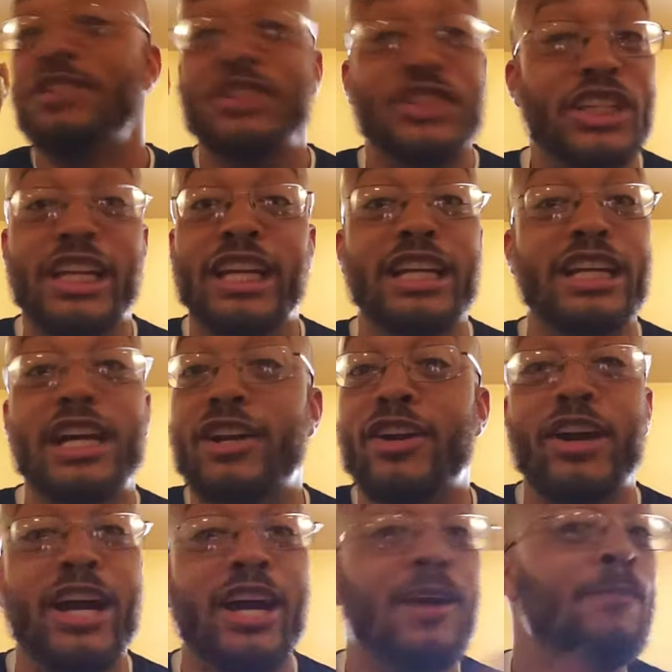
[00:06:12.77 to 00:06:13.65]
she didn't cut
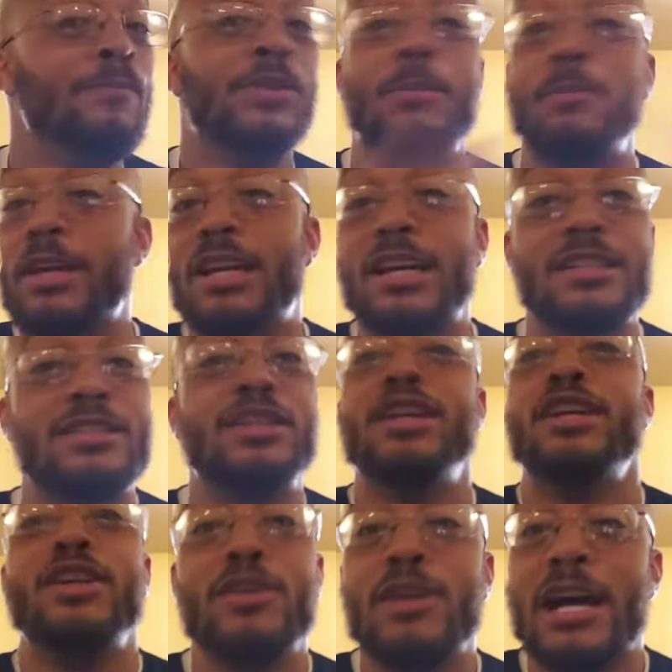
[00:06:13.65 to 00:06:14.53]
her hair because
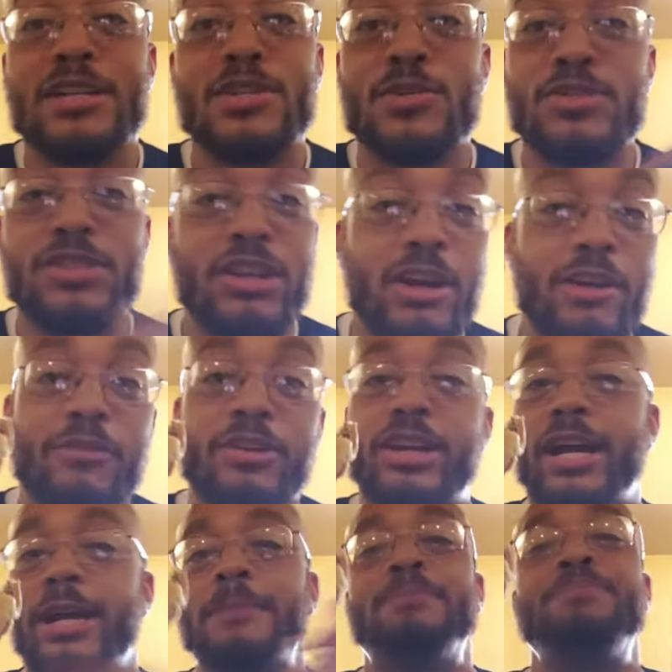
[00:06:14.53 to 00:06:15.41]
you guys don't see her
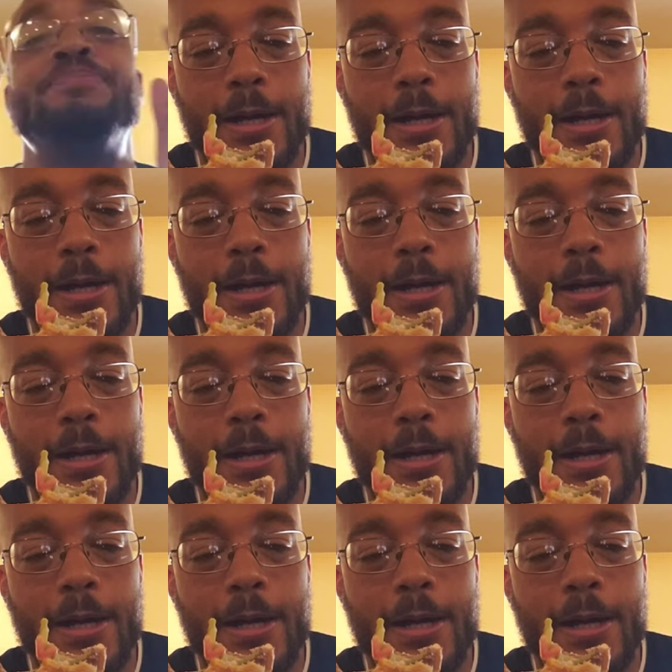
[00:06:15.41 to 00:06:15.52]
every day.